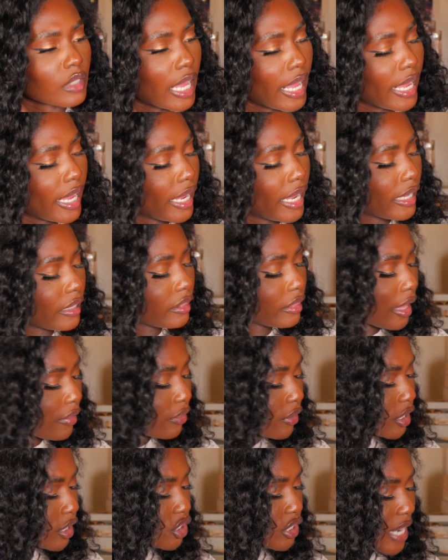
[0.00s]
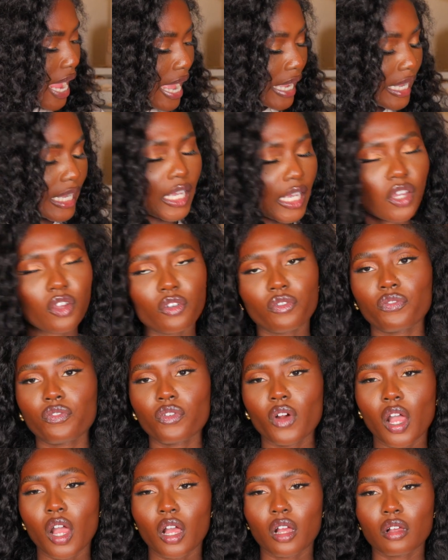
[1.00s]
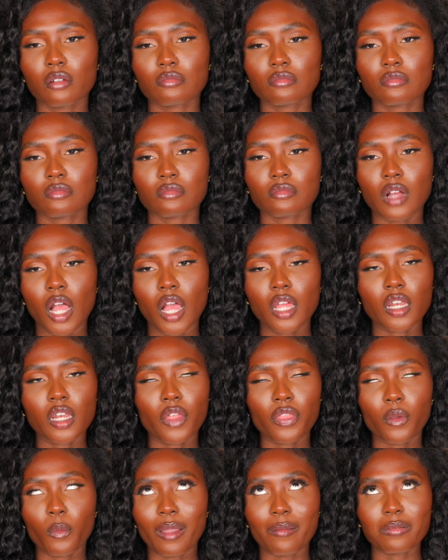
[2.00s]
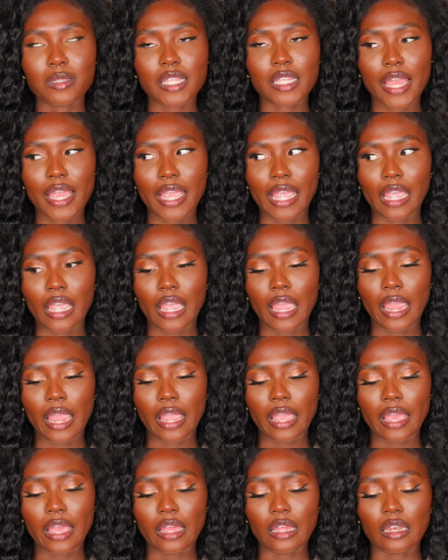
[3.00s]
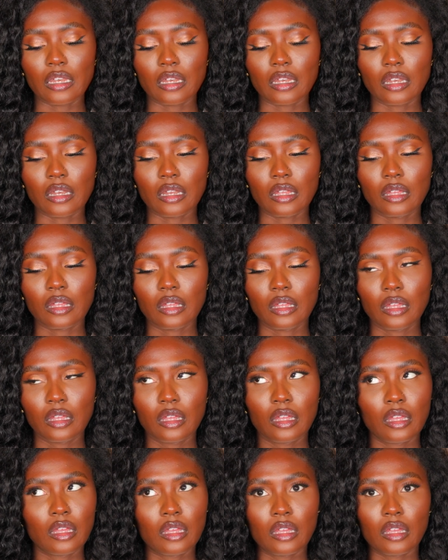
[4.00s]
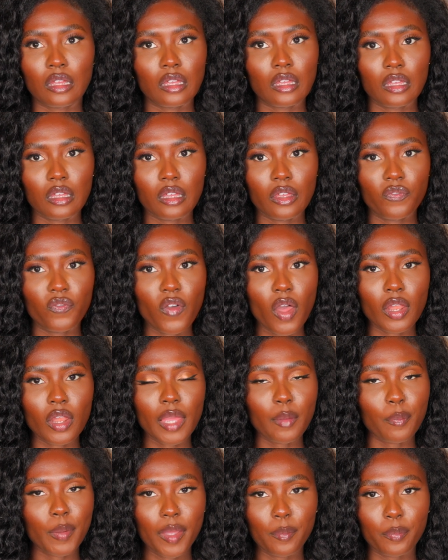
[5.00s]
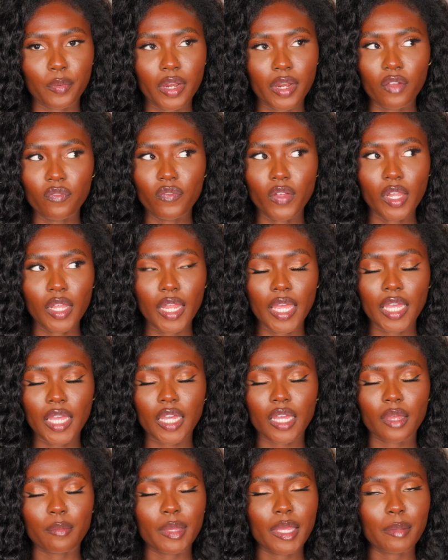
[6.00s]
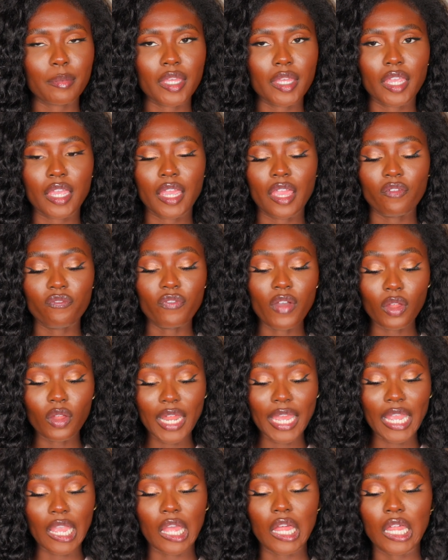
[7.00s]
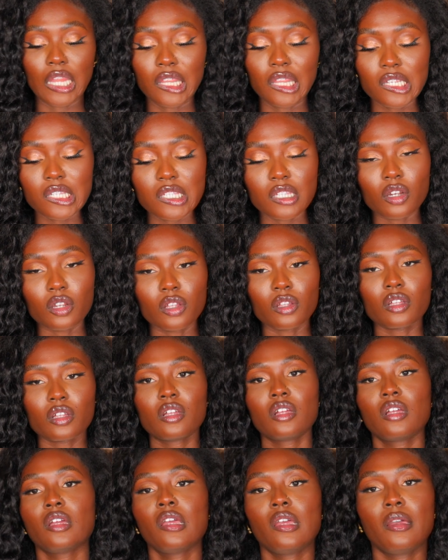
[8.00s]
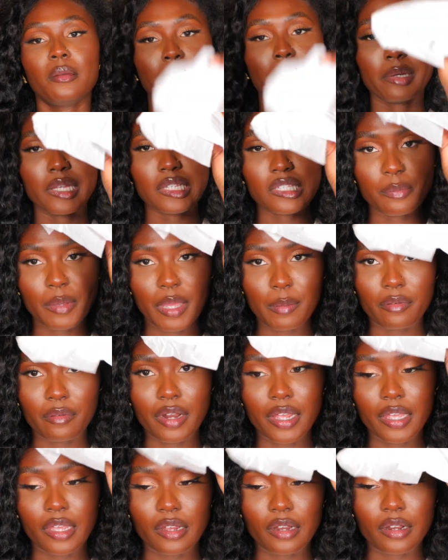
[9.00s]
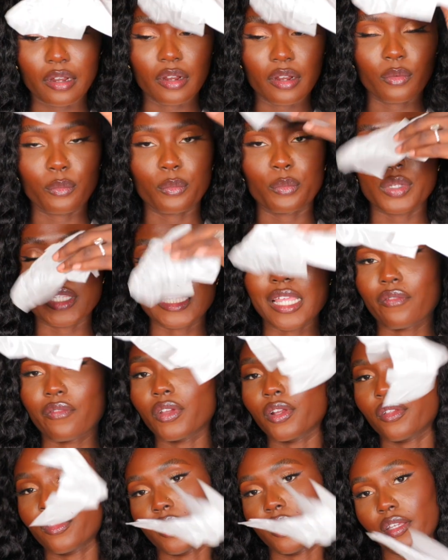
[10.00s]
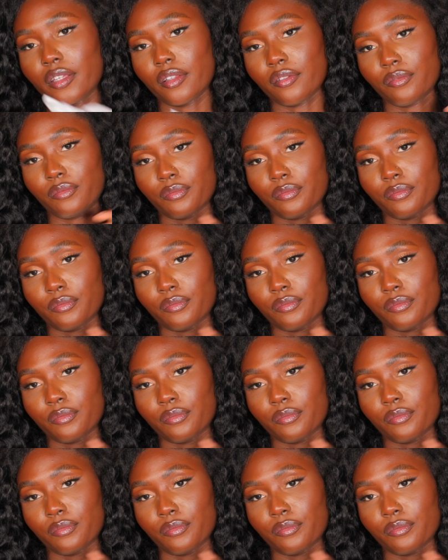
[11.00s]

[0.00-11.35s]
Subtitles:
a leather jacket from another website, and it felt like paper. It felt like, baby, it felt like this little piece of paper right here was heavier than it.